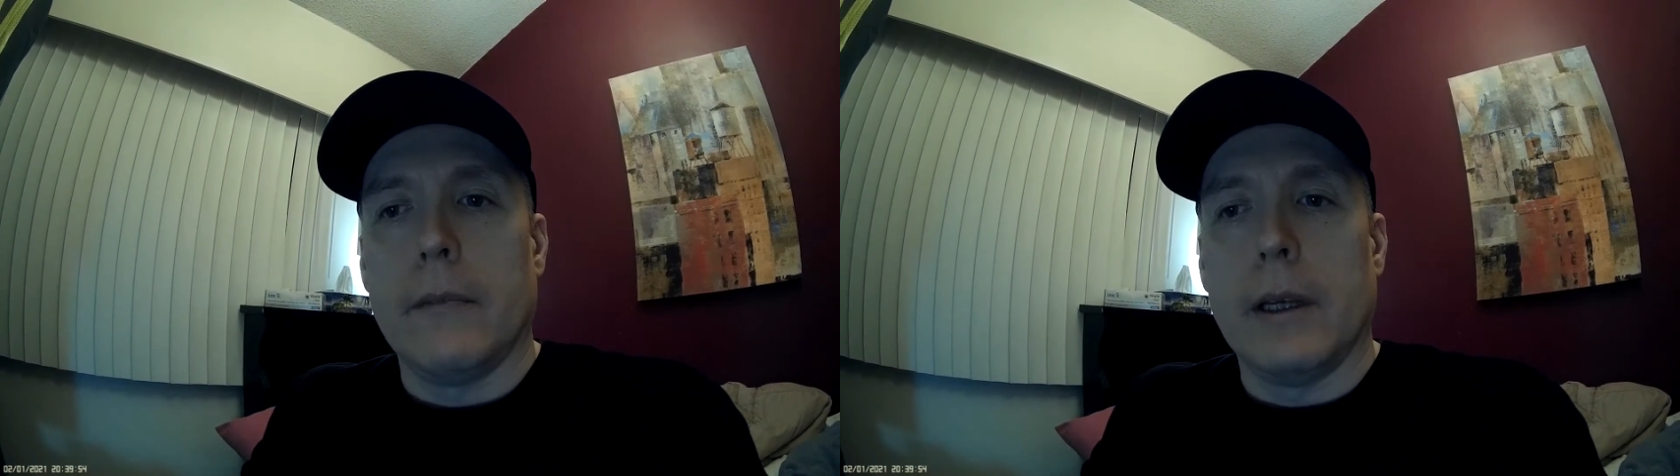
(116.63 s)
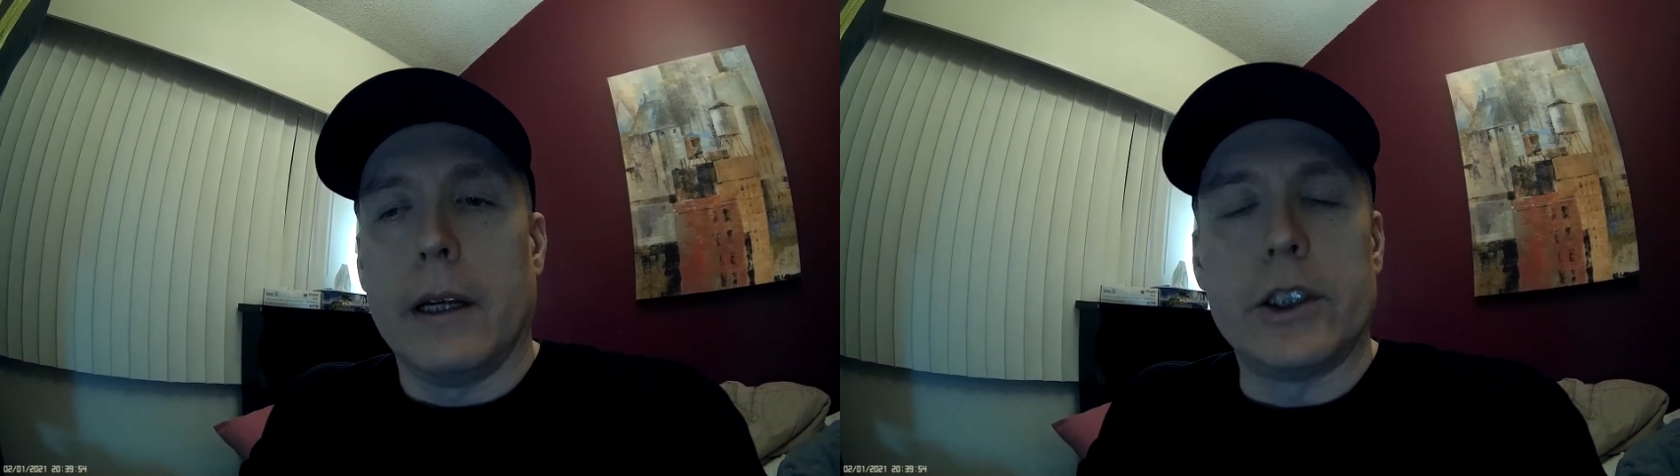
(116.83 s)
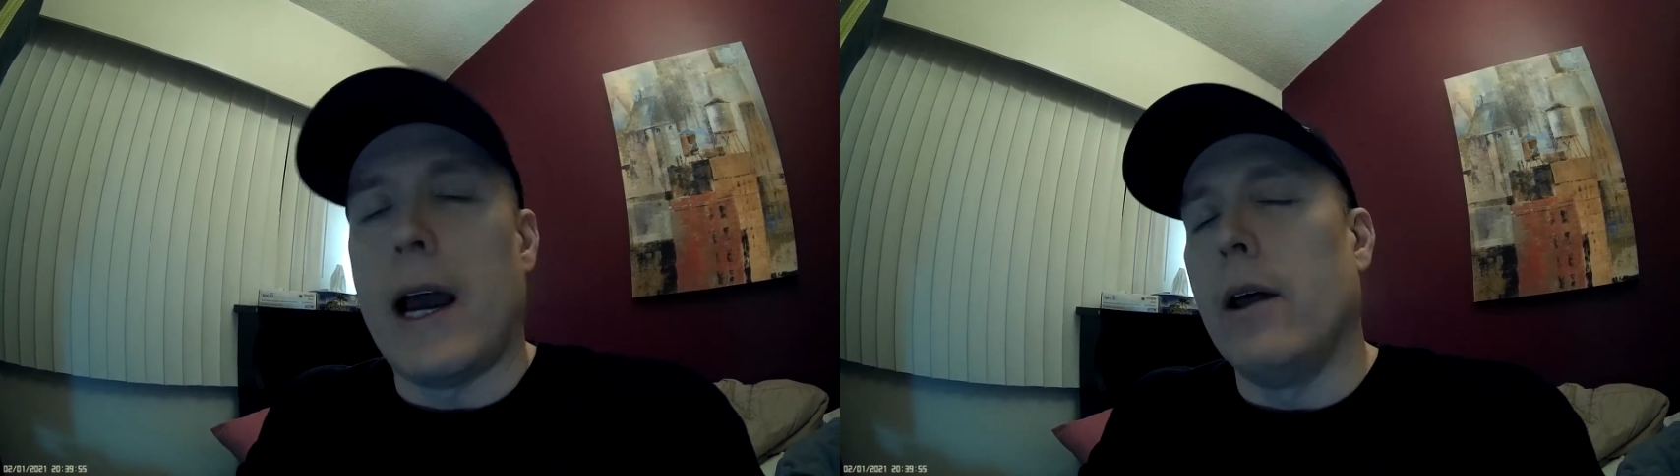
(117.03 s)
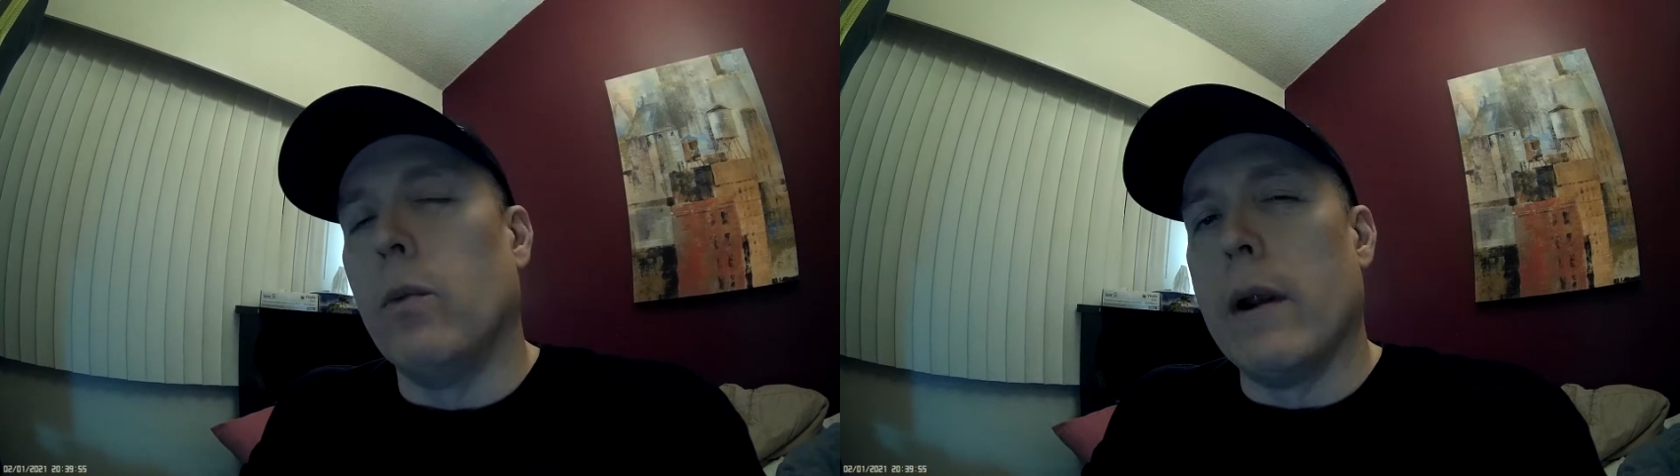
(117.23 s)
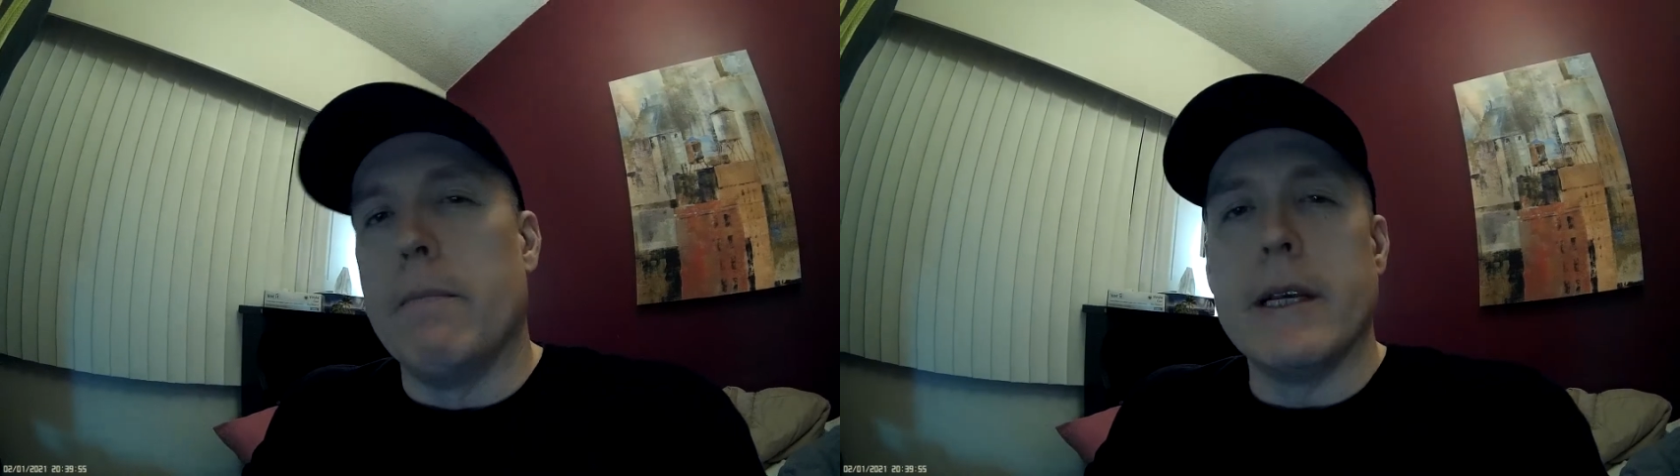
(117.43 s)
a child
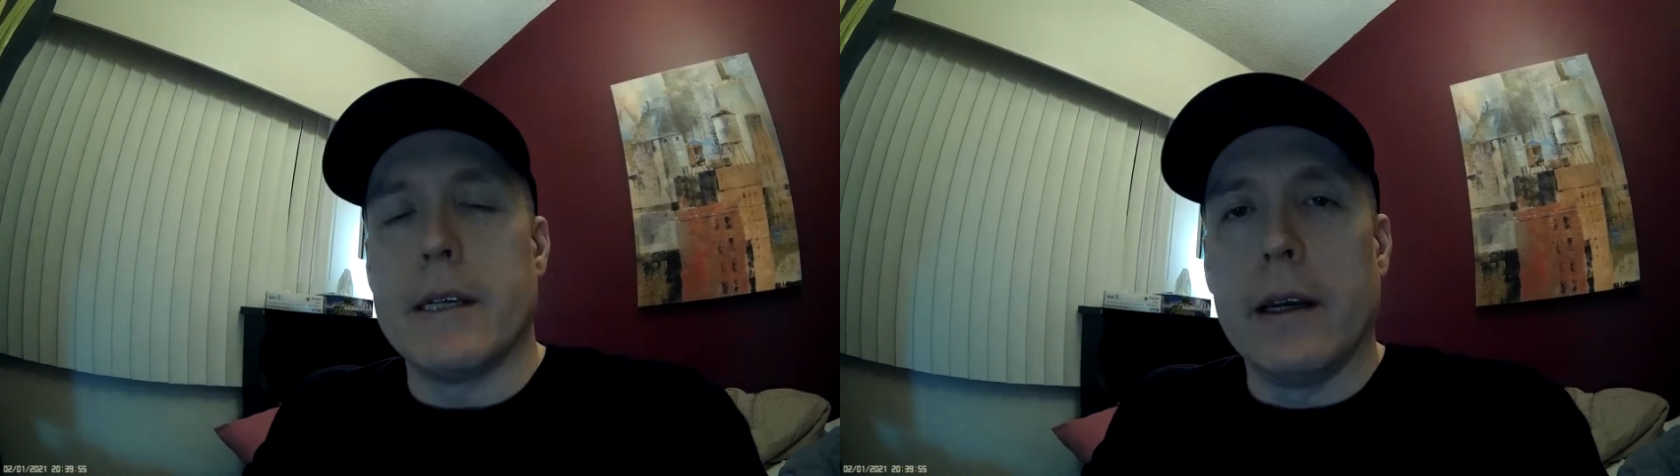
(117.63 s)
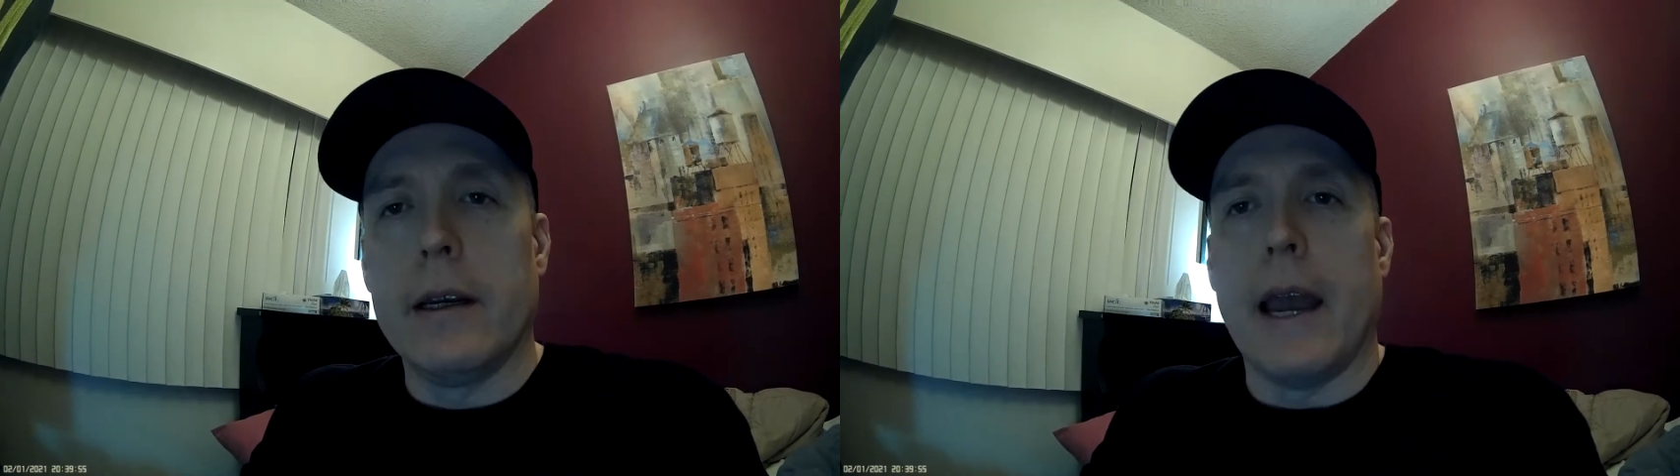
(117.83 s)
went missing